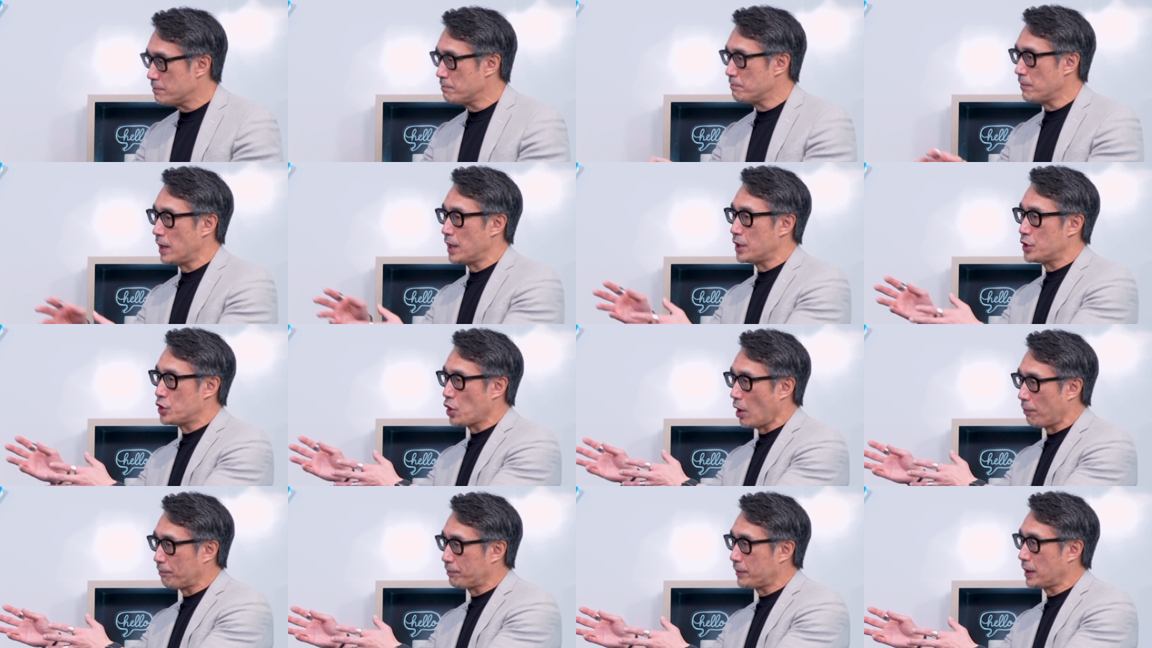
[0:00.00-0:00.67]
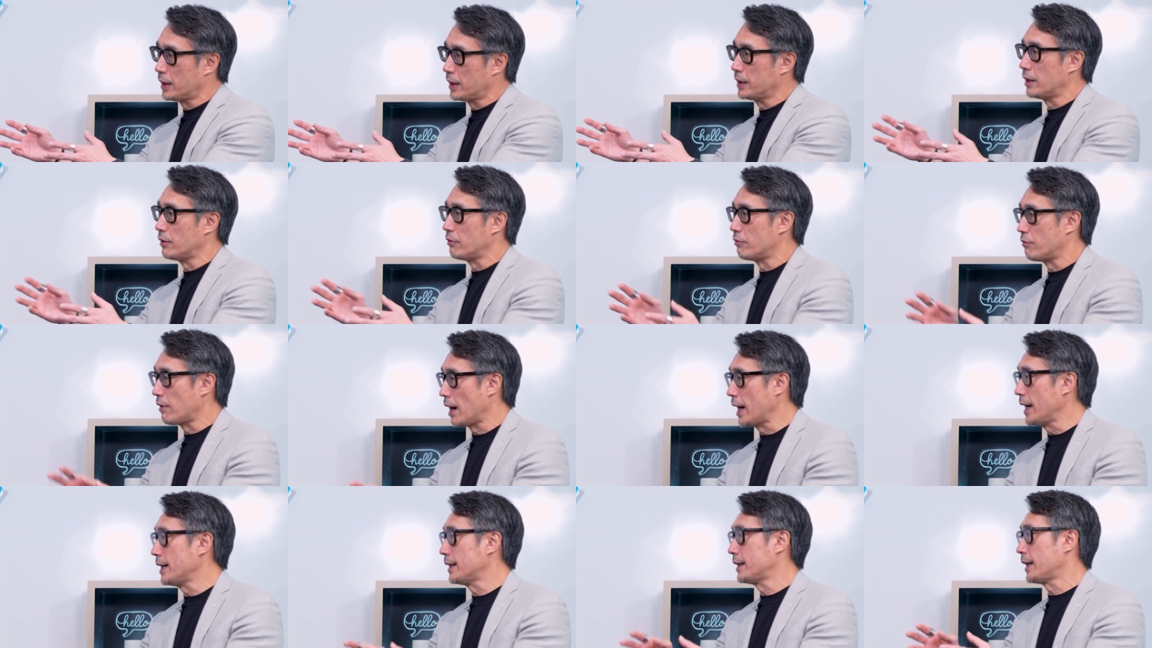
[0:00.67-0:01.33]
adopting the
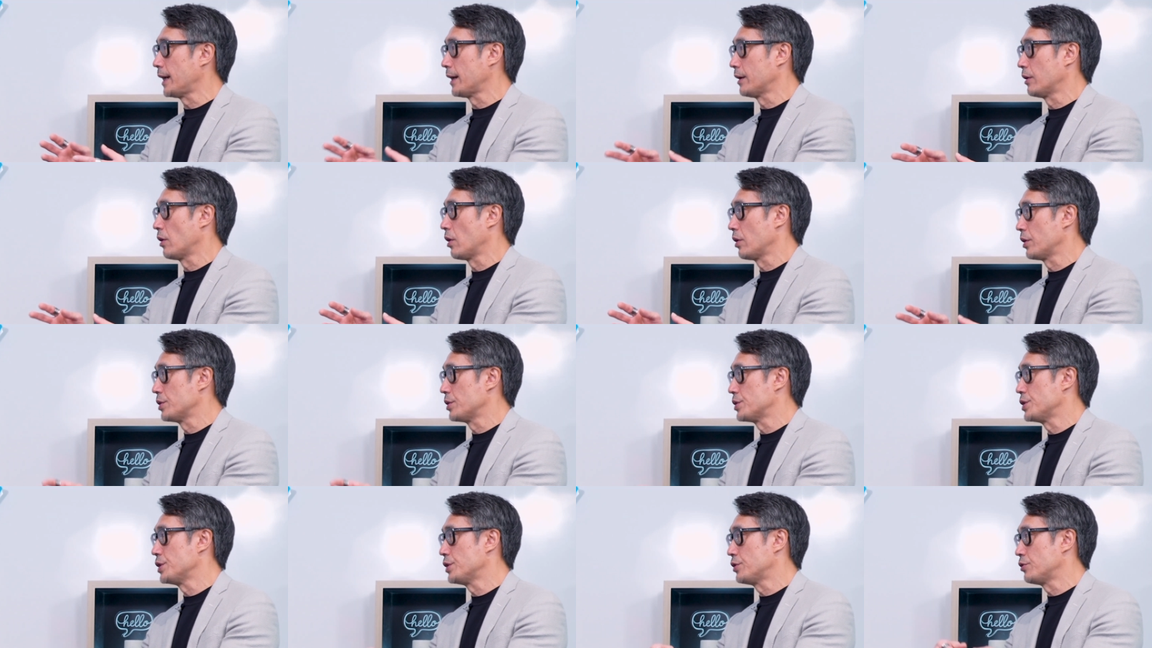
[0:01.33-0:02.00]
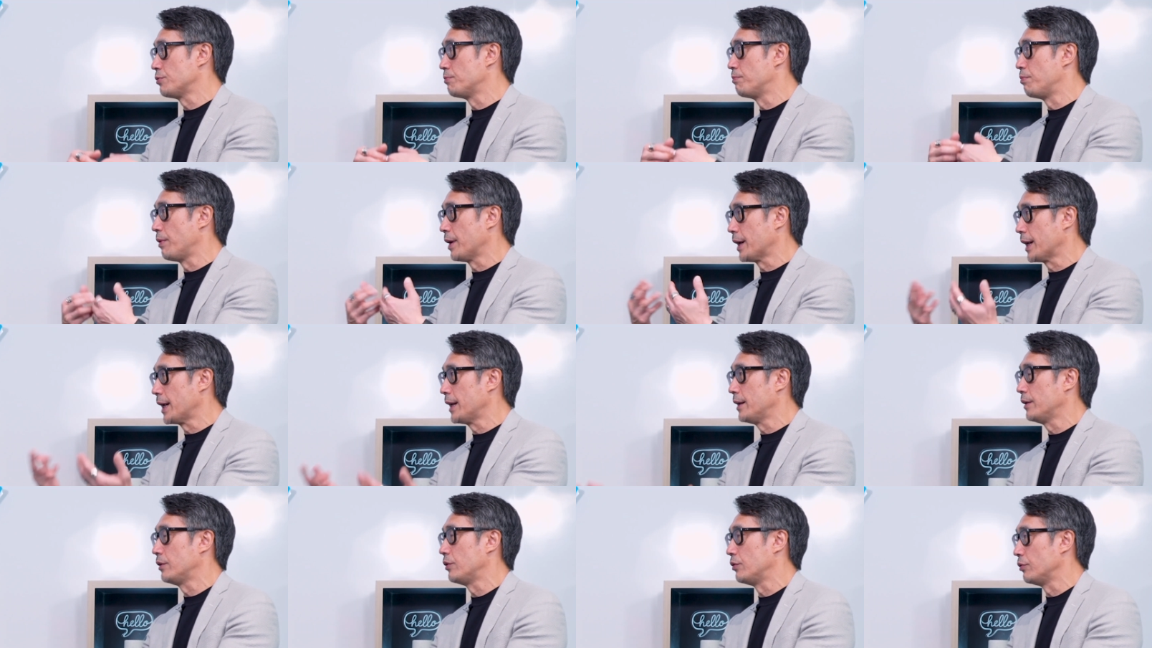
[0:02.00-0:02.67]
right technology to bring
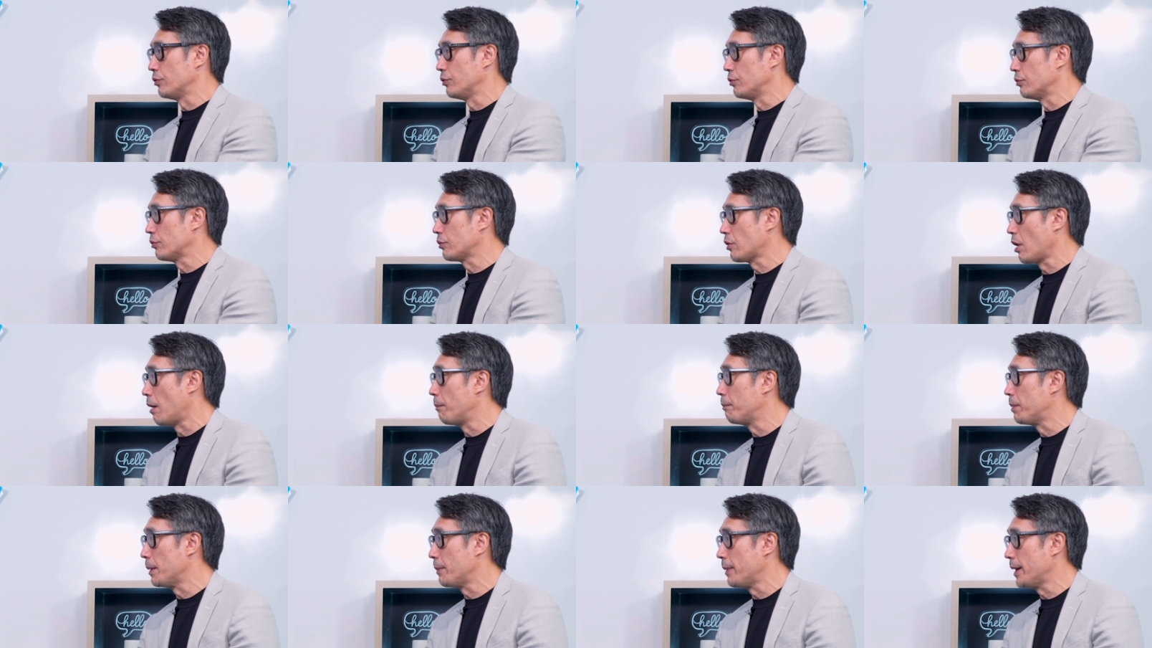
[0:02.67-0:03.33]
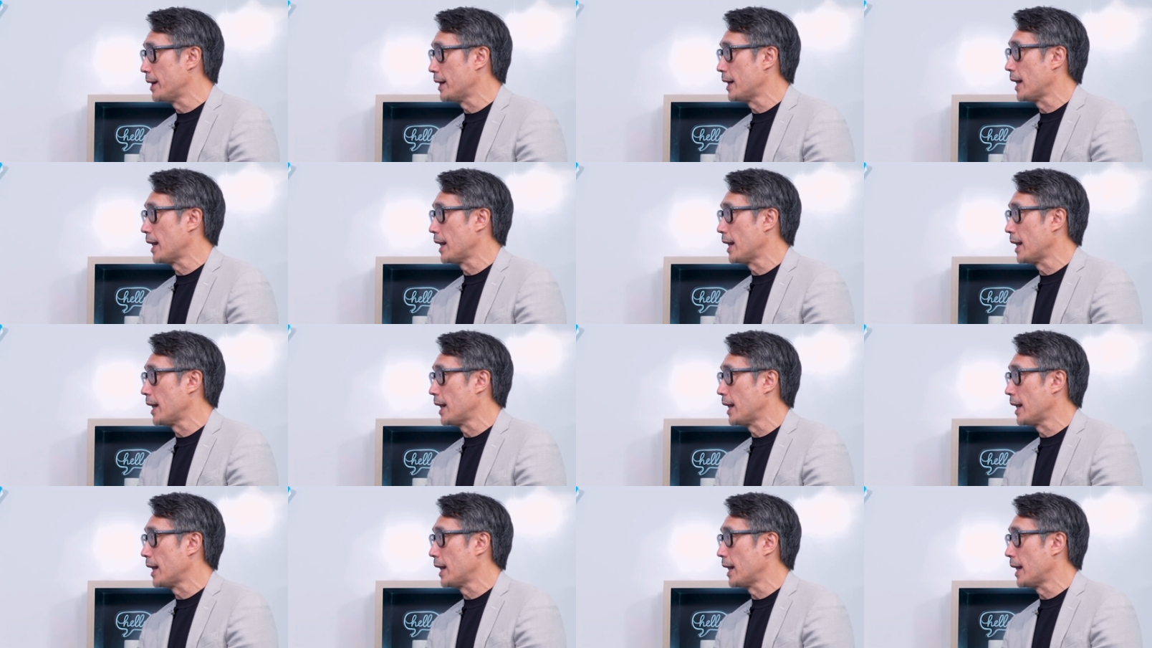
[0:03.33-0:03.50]
in to complement